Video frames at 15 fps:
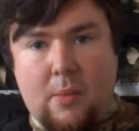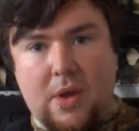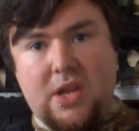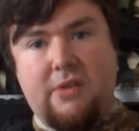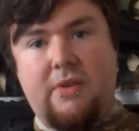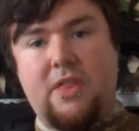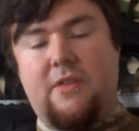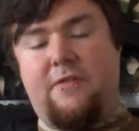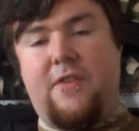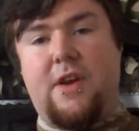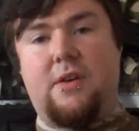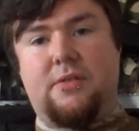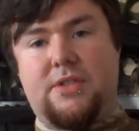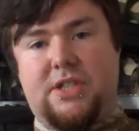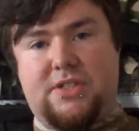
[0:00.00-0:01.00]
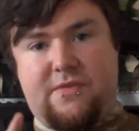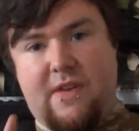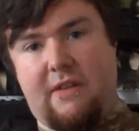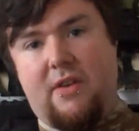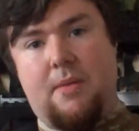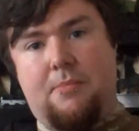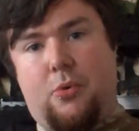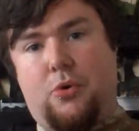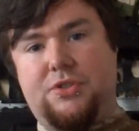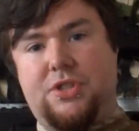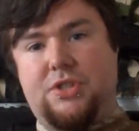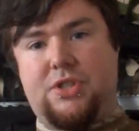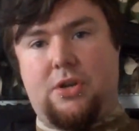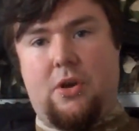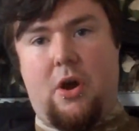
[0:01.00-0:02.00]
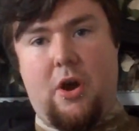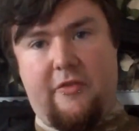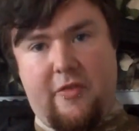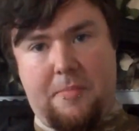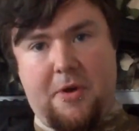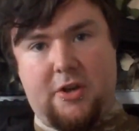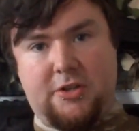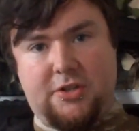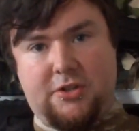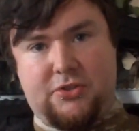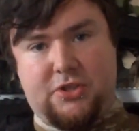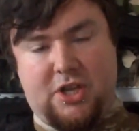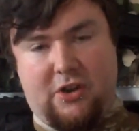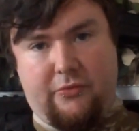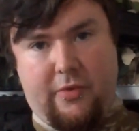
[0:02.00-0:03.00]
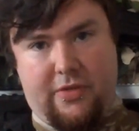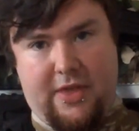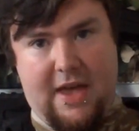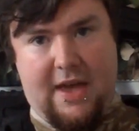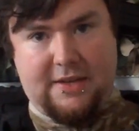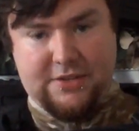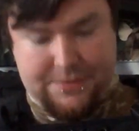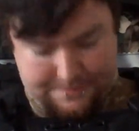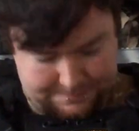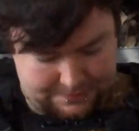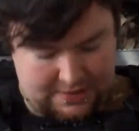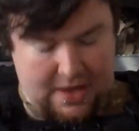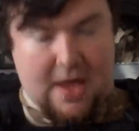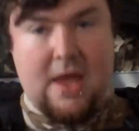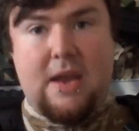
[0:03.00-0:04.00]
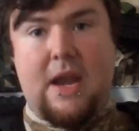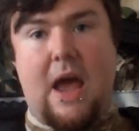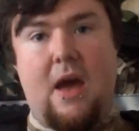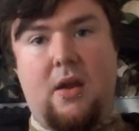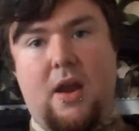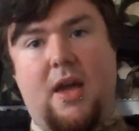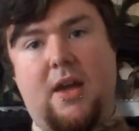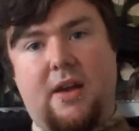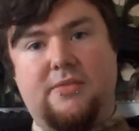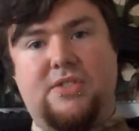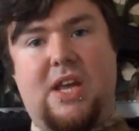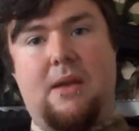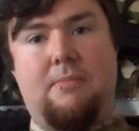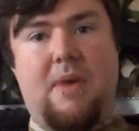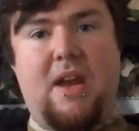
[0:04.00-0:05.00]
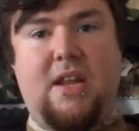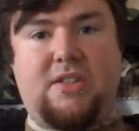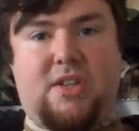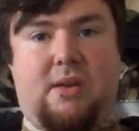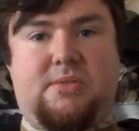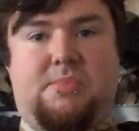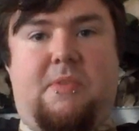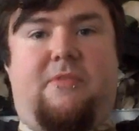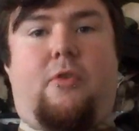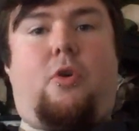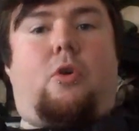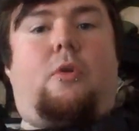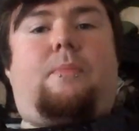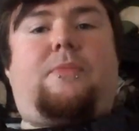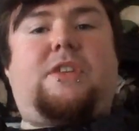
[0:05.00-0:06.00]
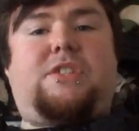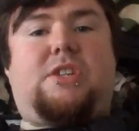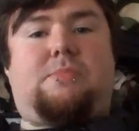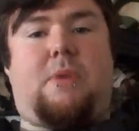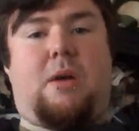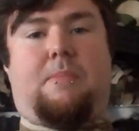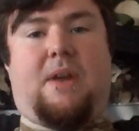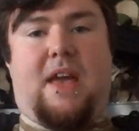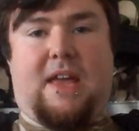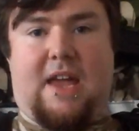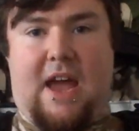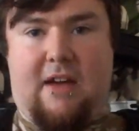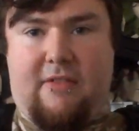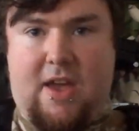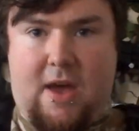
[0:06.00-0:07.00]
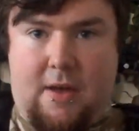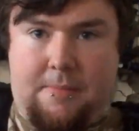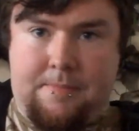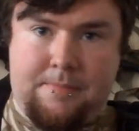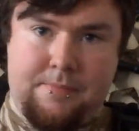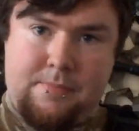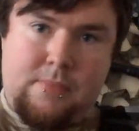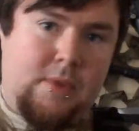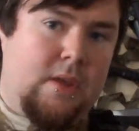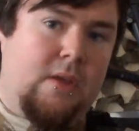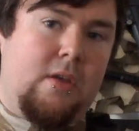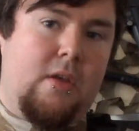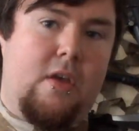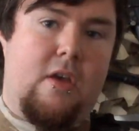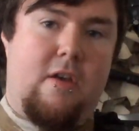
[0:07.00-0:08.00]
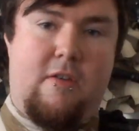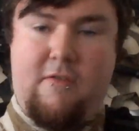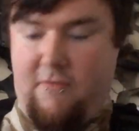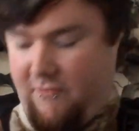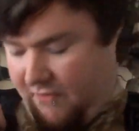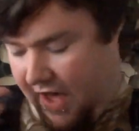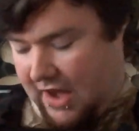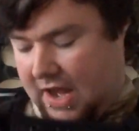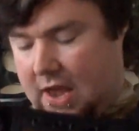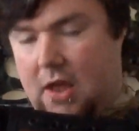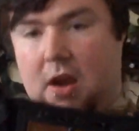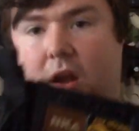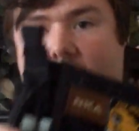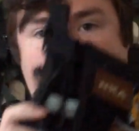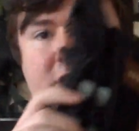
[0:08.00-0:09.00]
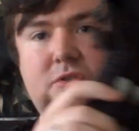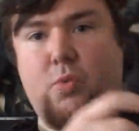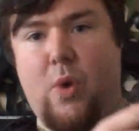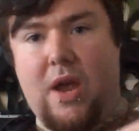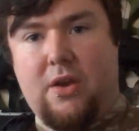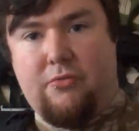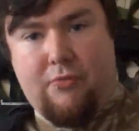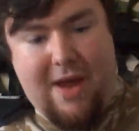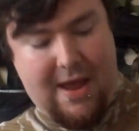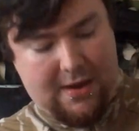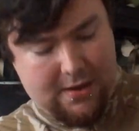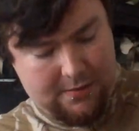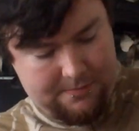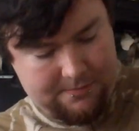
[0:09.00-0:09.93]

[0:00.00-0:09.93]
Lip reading: when you're in the field, it's very important to not overburden yourself with kit. Now, like I've said many times before, this is my plate carrier, fairly lightweight rig,